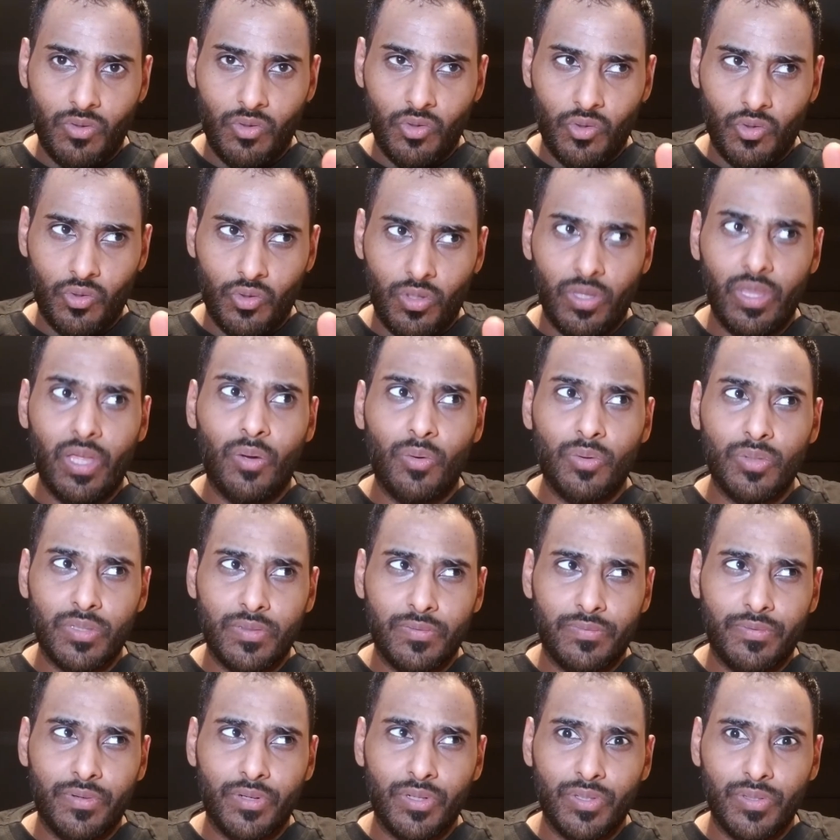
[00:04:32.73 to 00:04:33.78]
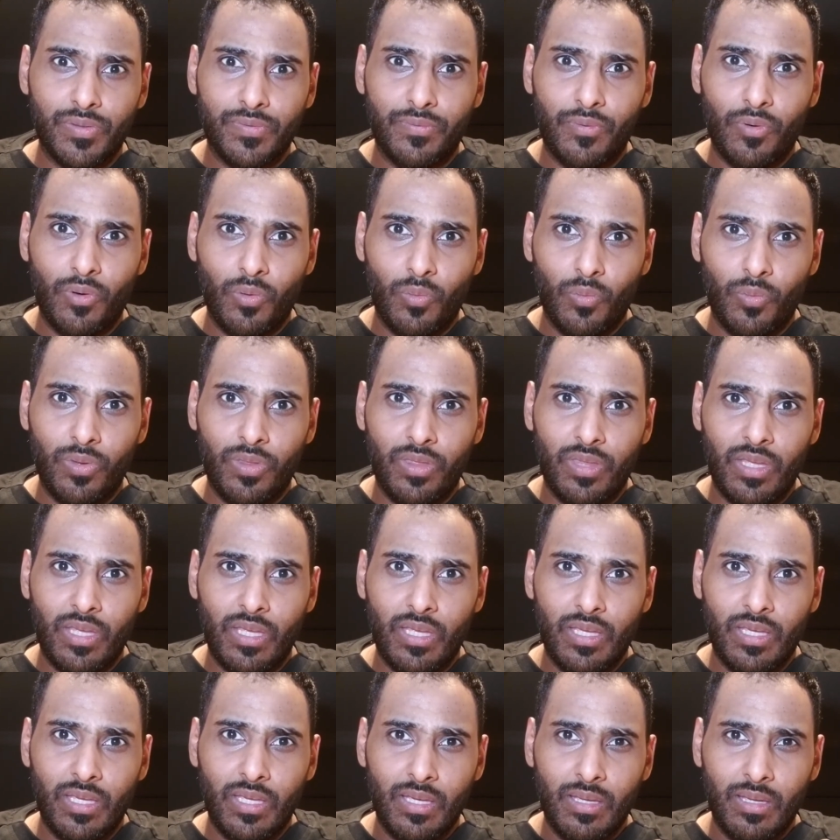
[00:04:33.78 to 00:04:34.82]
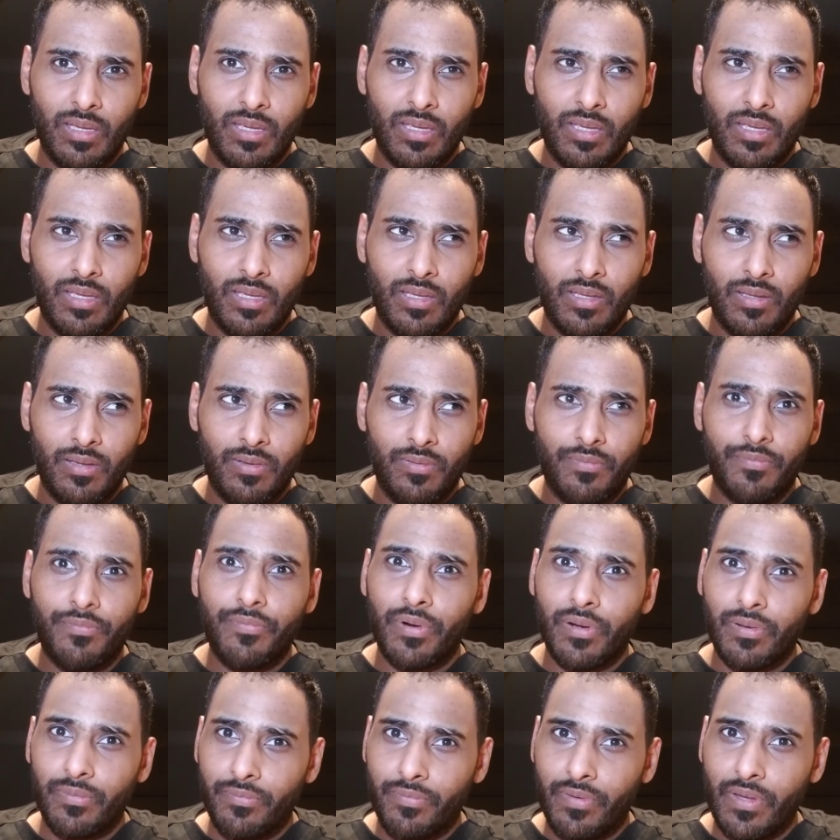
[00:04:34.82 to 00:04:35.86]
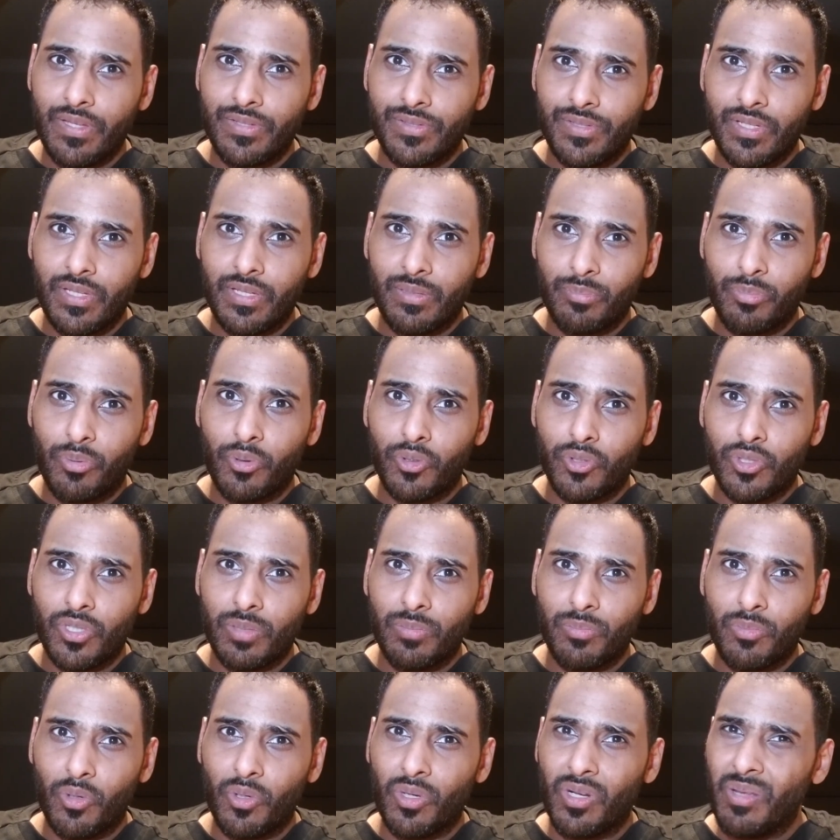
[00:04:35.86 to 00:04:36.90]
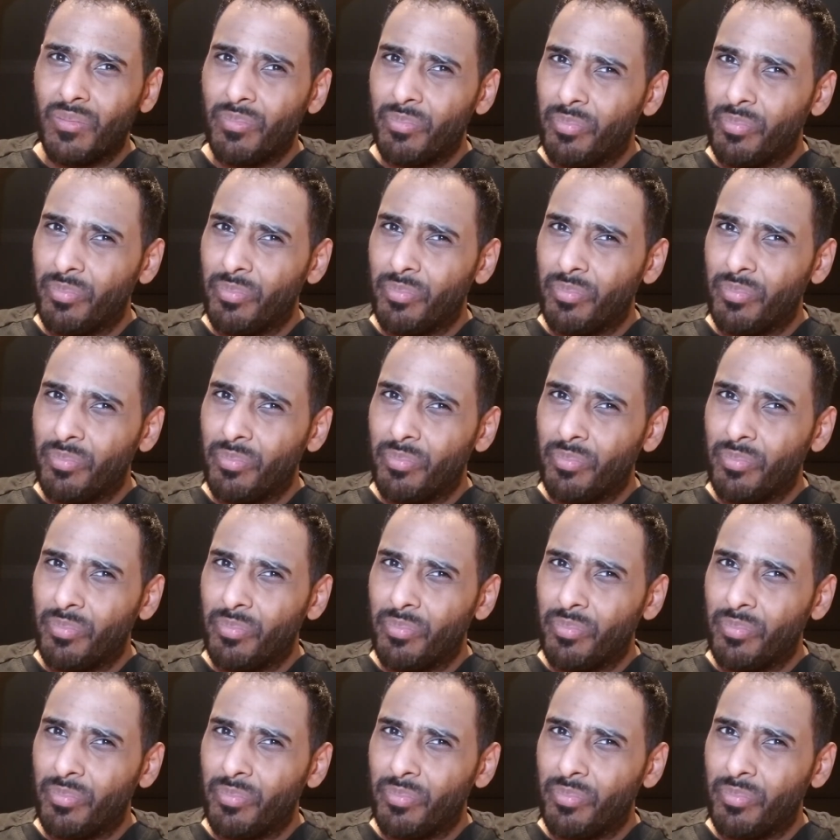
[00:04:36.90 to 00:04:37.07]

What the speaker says: So that was the first phone with the front-facing portrait mode.